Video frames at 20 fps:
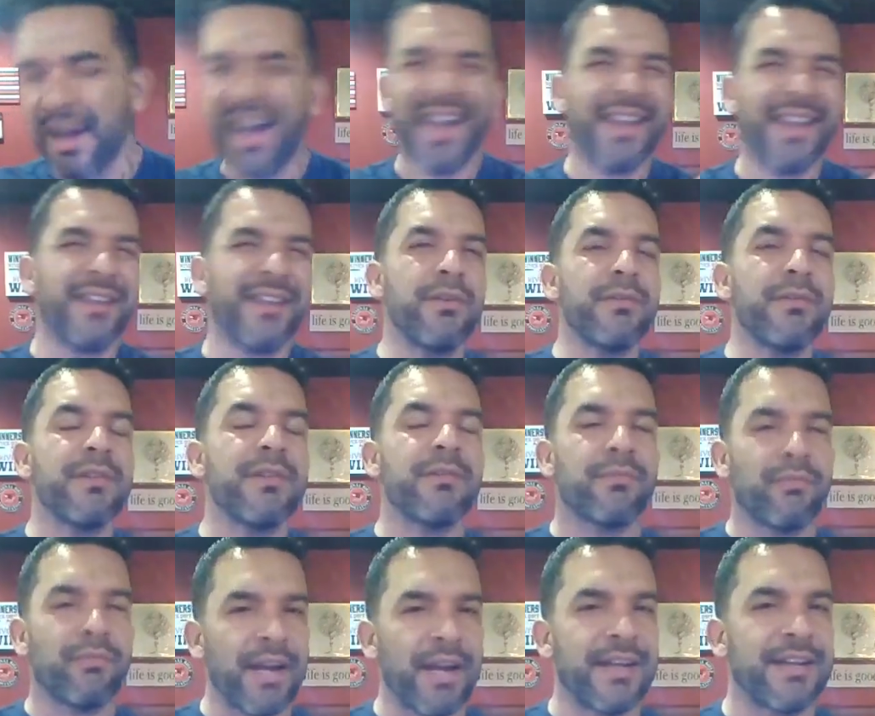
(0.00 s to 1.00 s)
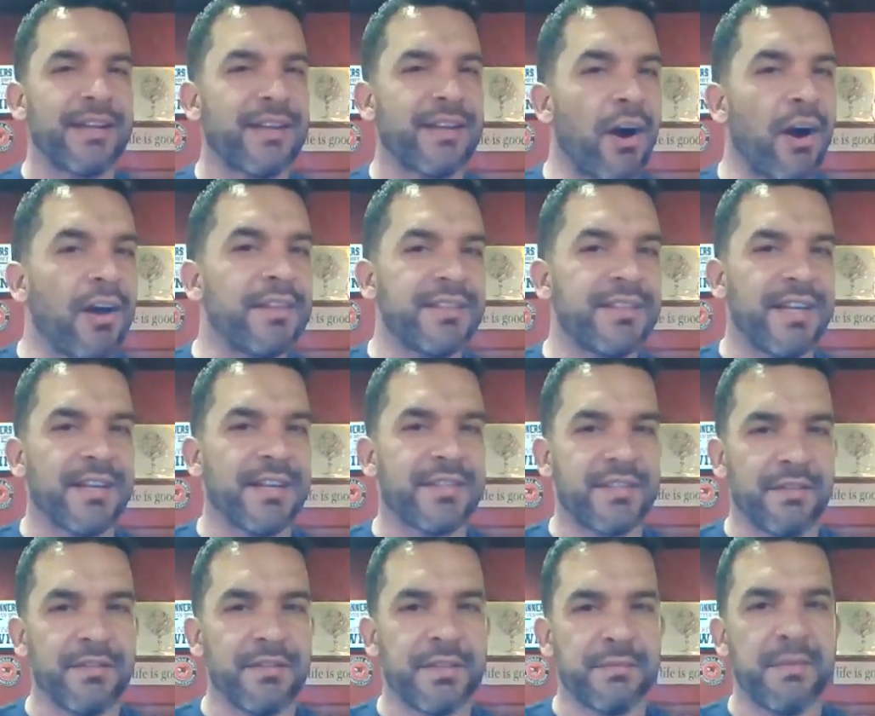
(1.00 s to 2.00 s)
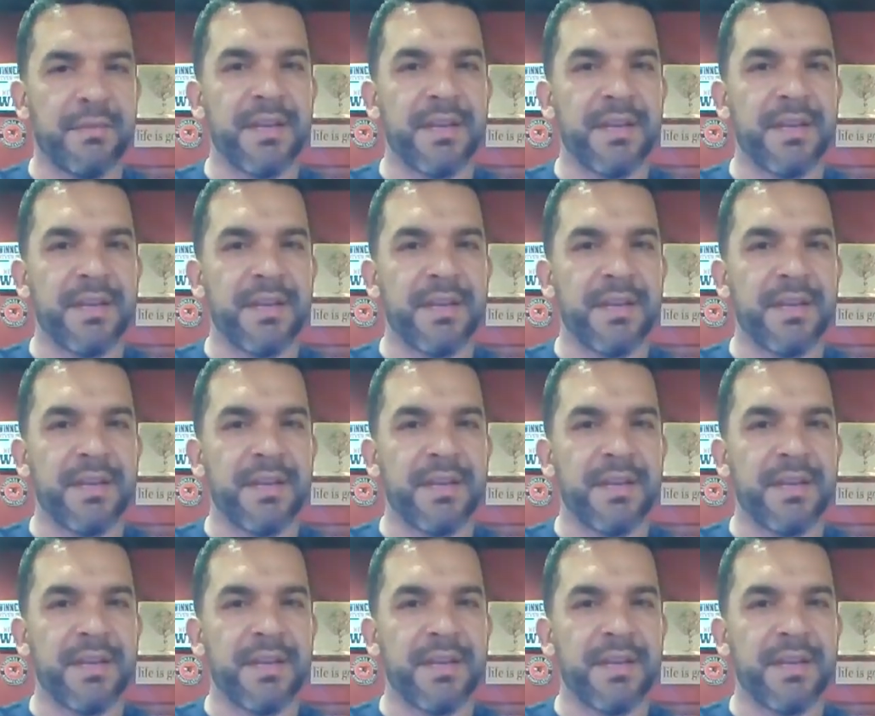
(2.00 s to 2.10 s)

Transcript: I knew the right context of his